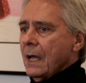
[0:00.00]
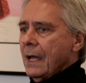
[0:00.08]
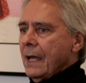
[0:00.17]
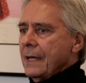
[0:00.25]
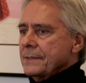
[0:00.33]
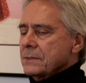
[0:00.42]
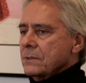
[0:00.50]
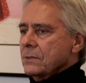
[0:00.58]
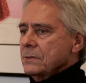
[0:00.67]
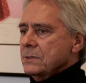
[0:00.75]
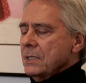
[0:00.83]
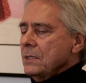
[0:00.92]
has
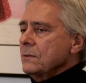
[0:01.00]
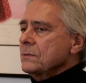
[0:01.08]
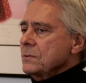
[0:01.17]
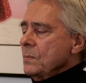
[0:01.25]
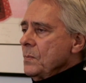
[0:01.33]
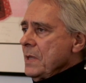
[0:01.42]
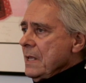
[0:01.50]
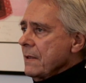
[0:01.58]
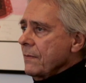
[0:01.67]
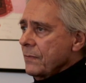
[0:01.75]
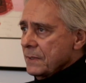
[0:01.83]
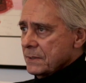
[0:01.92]
continued to
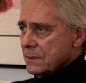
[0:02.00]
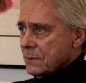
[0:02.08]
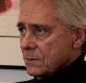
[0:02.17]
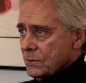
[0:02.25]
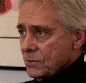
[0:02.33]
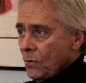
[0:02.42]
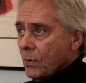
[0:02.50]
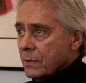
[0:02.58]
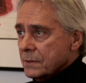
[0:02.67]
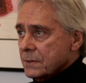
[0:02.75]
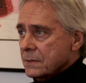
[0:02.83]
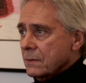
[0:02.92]
be this
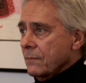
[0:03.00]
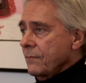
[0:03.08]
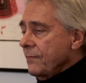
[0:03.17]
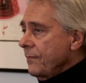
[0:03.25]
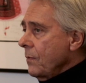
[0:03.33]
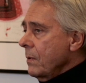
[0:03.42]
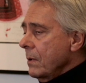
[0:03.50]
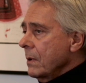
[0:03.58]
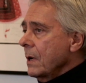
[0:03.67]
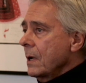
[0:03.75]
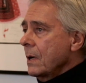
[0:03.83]
source for